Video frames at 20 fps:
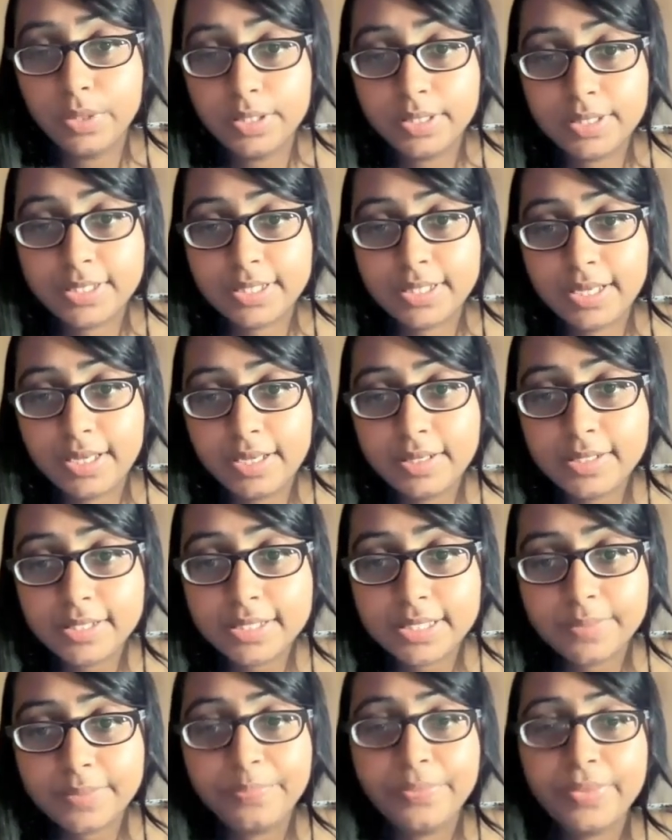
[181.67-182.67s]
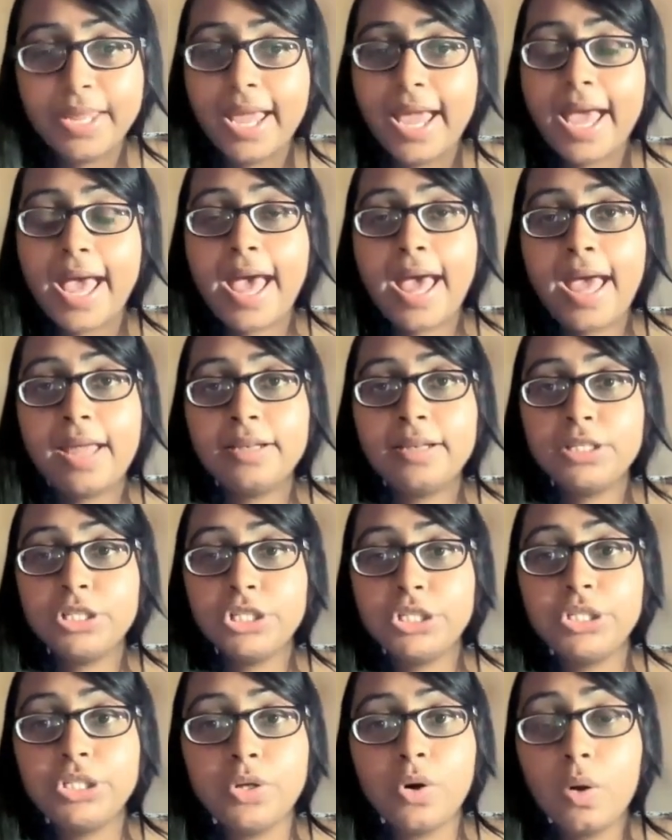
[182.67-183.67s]
work skills
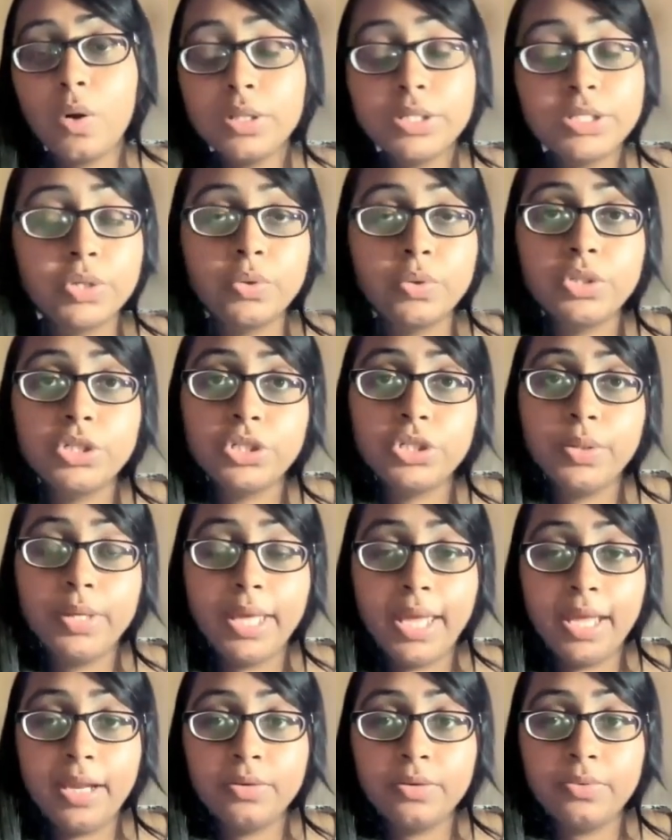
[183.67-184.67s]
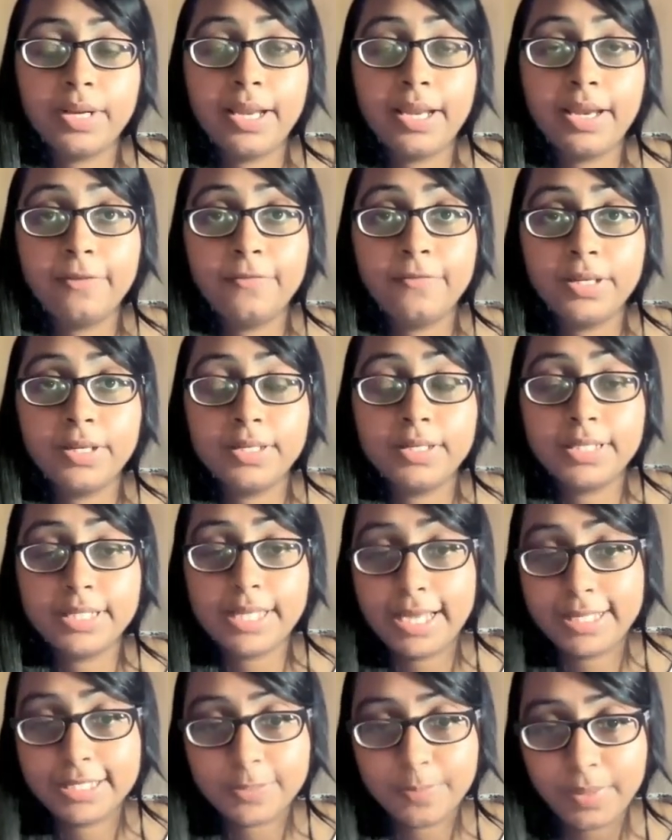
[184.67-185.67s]
and also to gain relevant
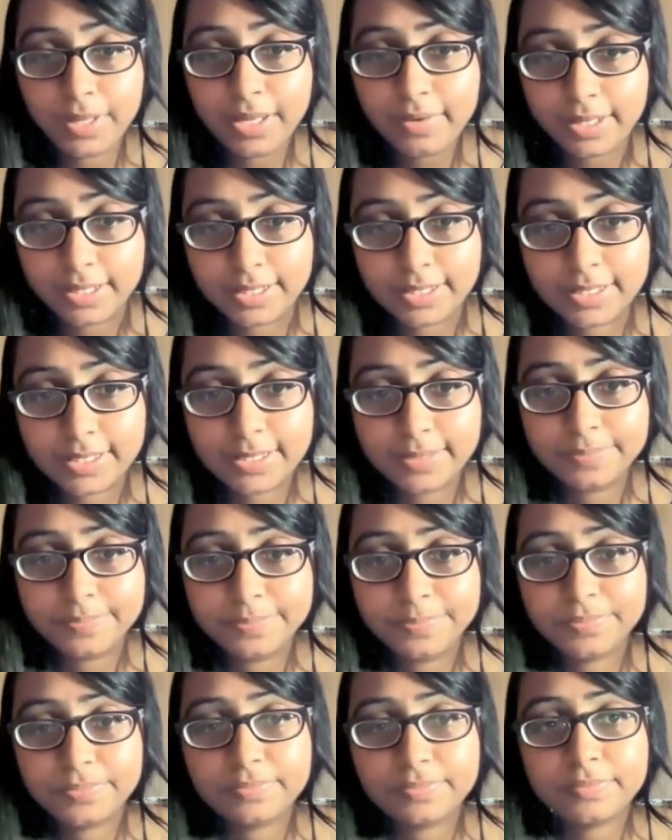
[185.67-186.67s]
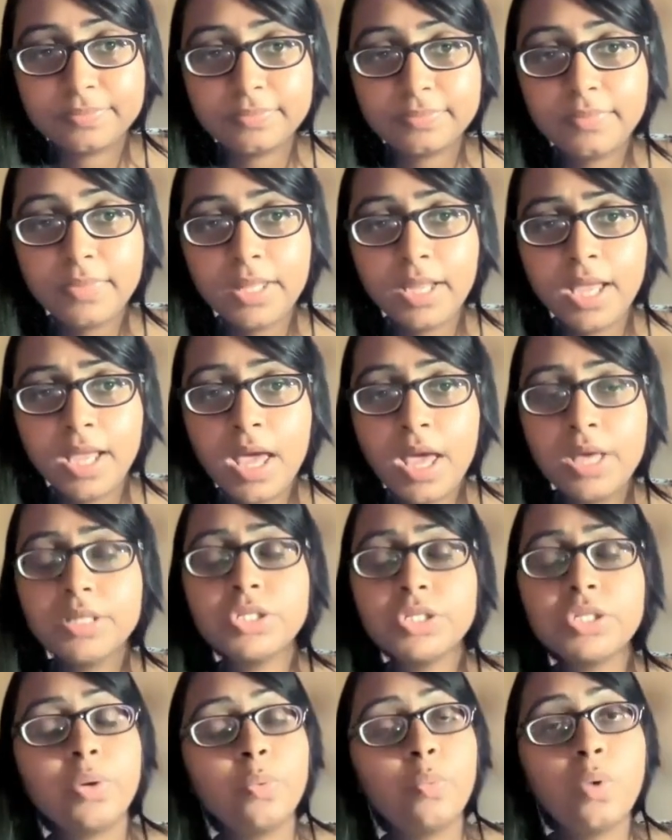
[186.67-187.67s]
experience.
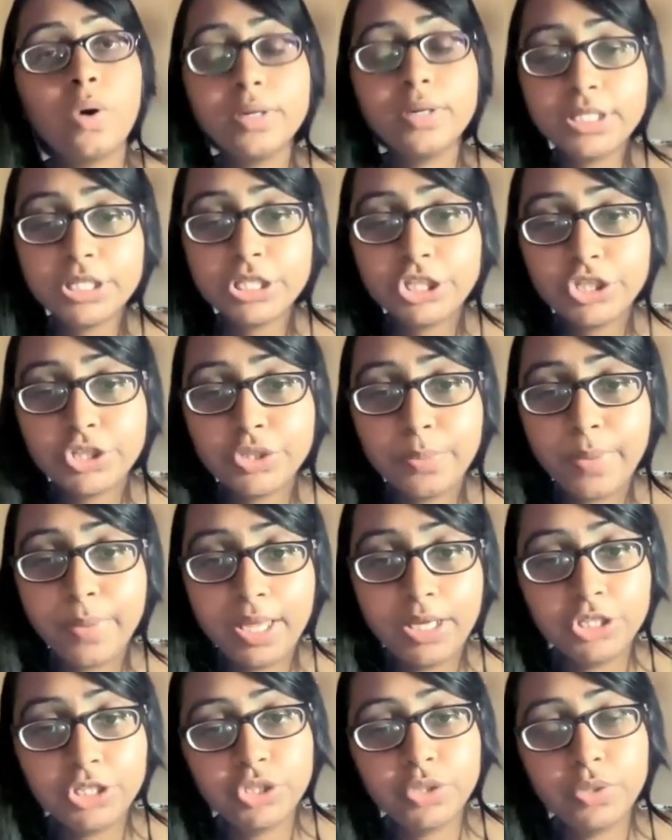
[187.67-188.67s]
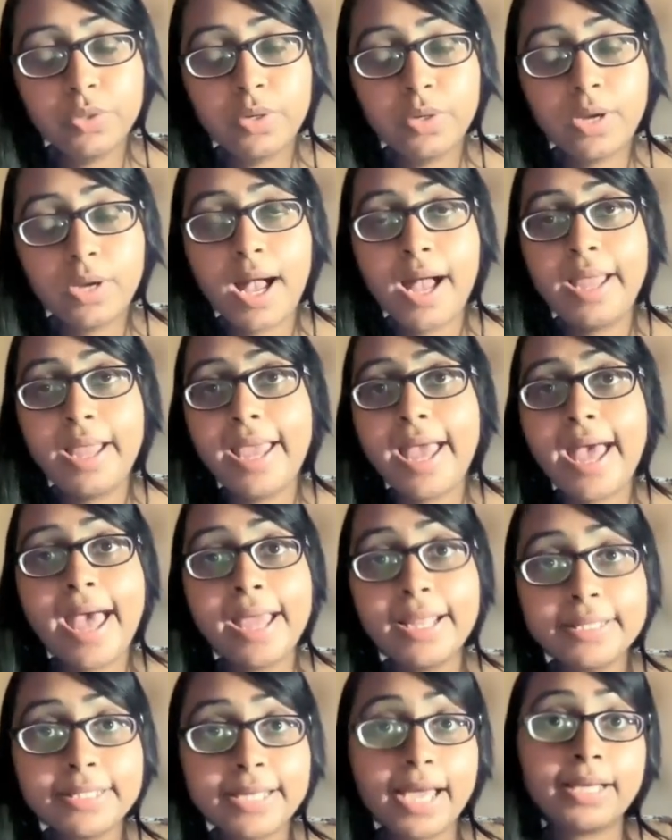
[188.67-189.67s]
So I wanted to make sure I
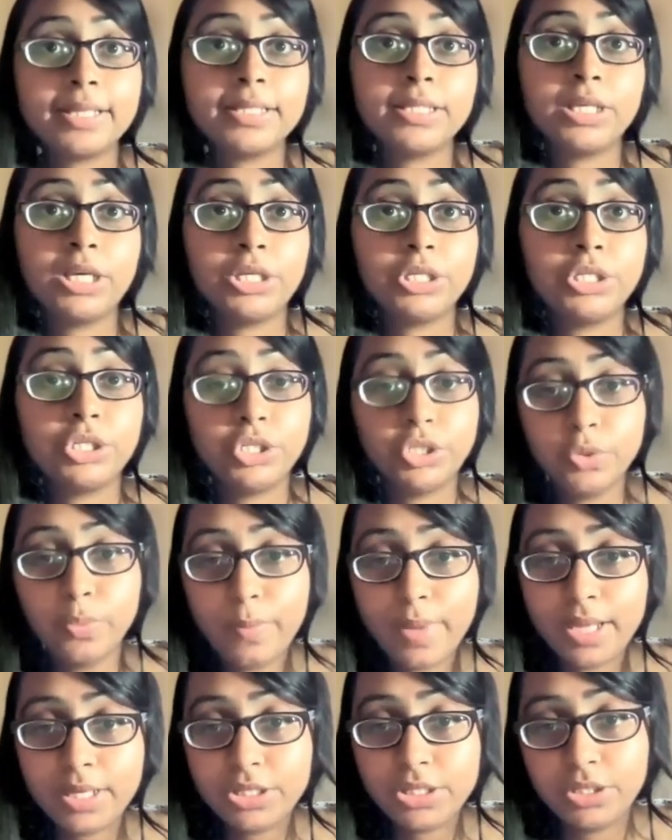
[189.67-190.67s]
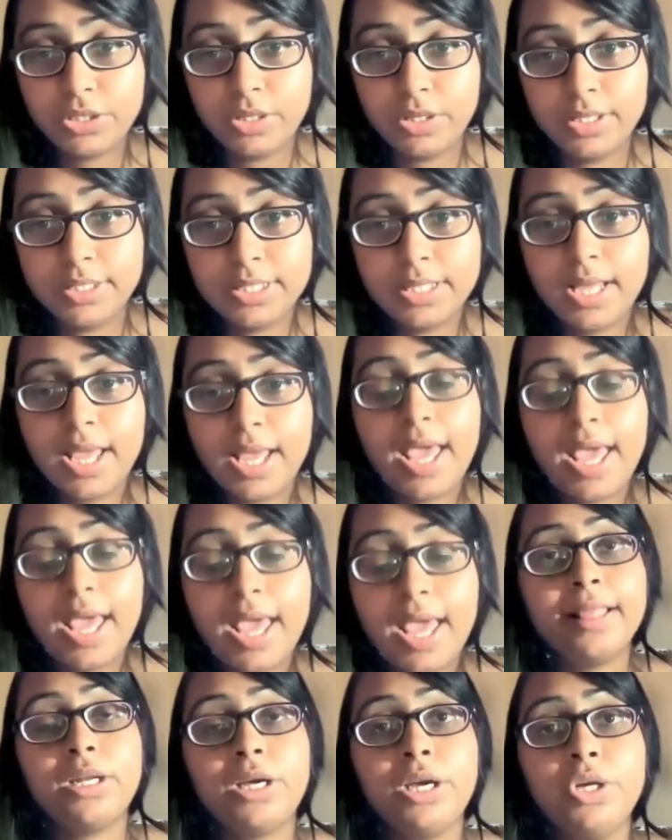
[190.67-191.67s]
had access to mentors
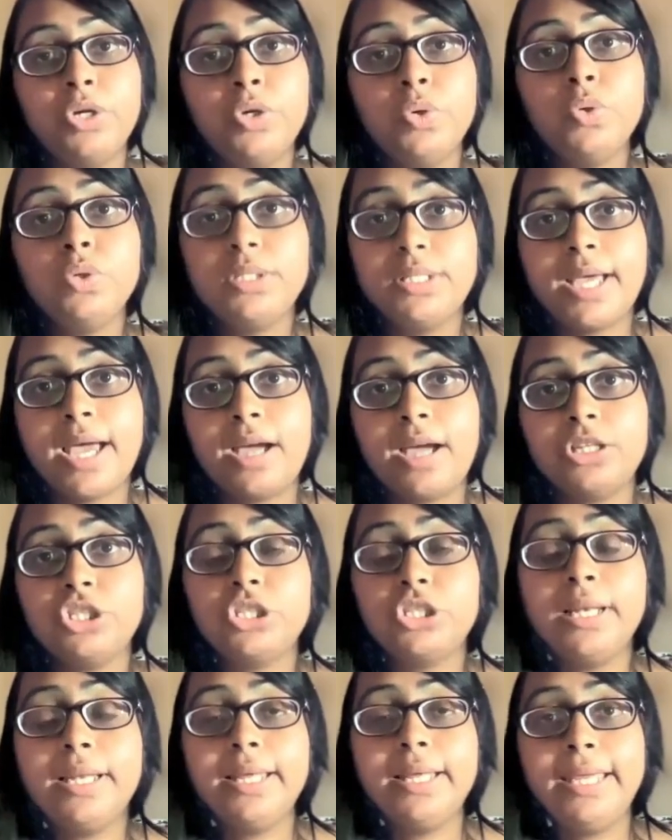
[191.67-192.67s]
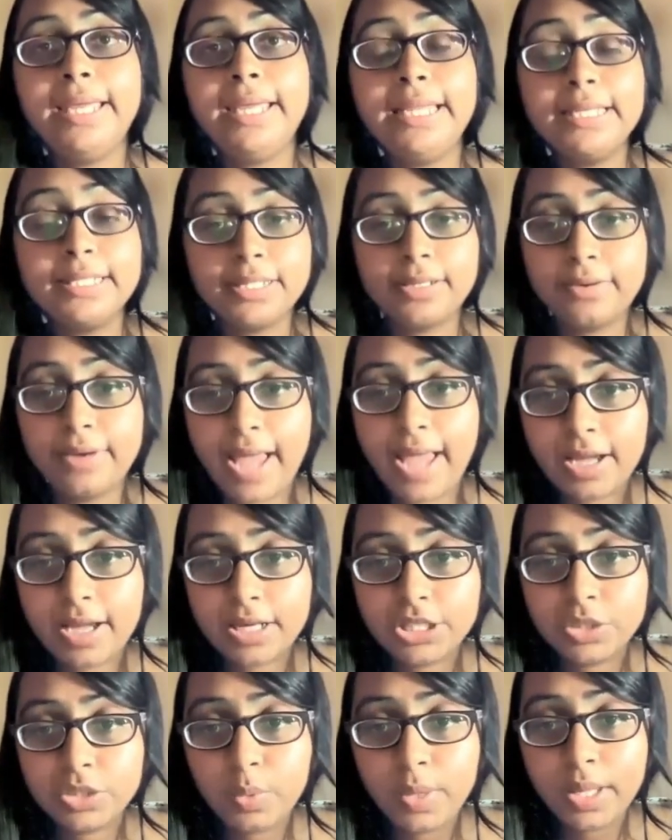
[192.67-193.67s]
that I could actually
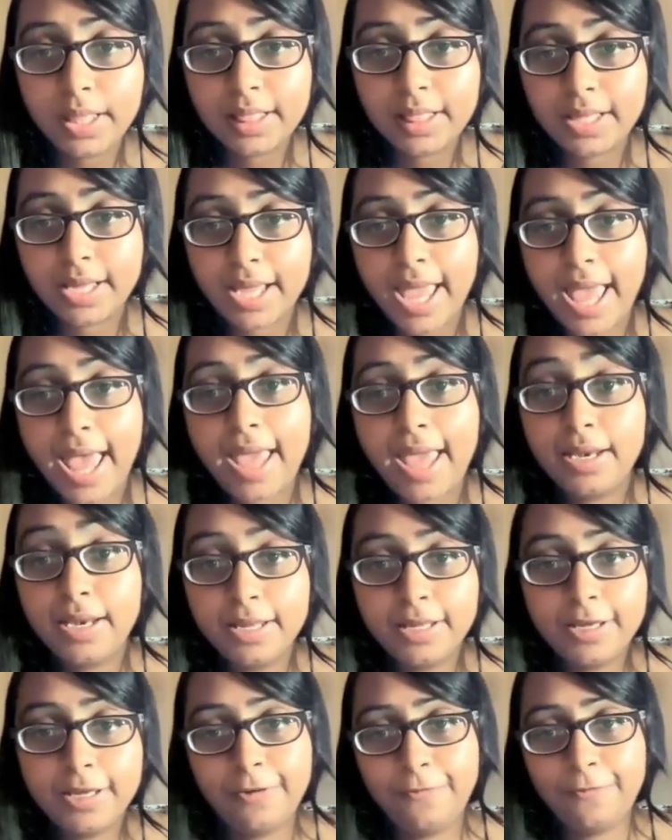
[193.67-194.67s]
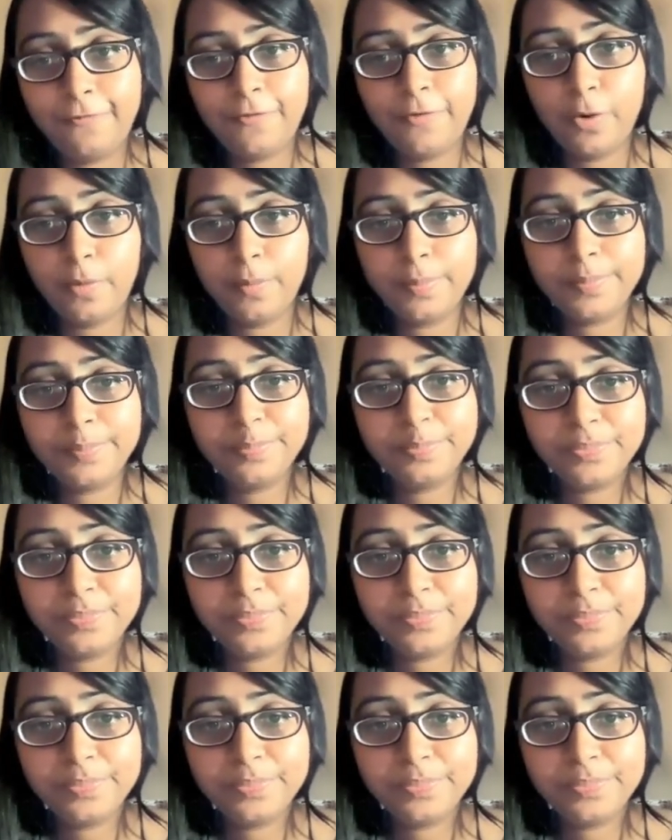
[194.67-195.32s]
interact with and learn from.